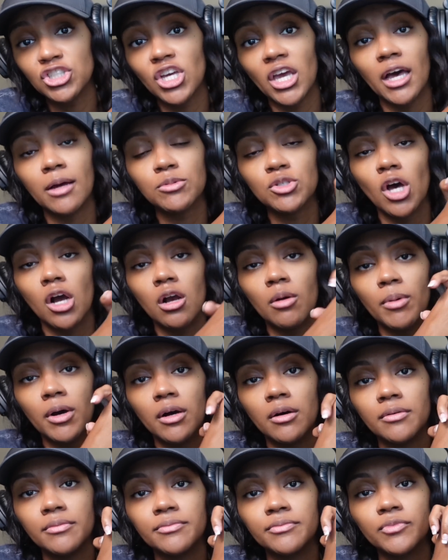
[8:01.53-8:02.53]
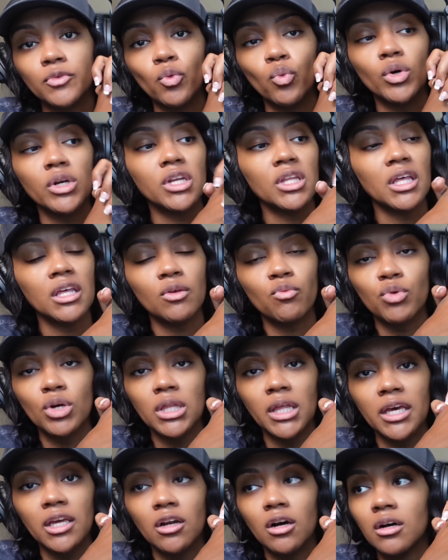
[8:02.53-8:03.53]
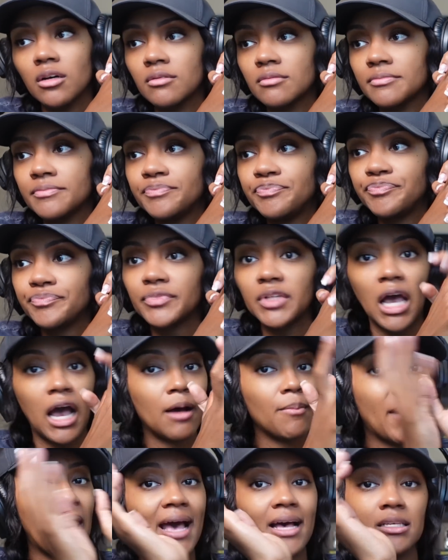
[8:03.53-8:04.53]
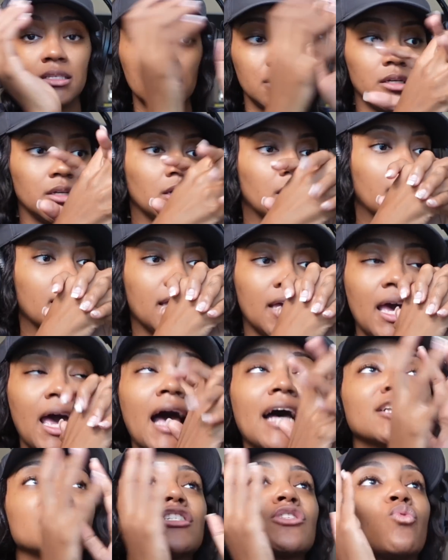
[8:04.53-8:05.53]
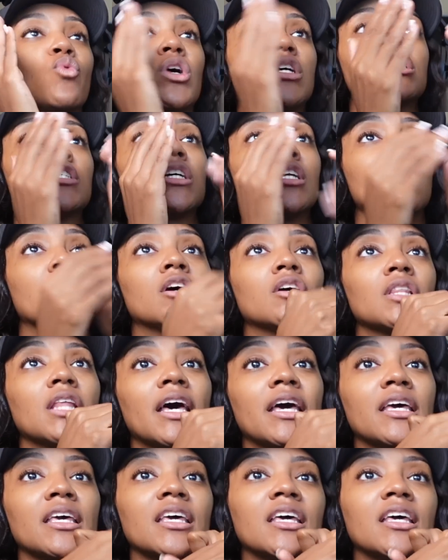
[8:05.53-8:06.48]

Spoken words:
gap talk about? What do they relate on? I'm asking. Again, I just want to know. Like,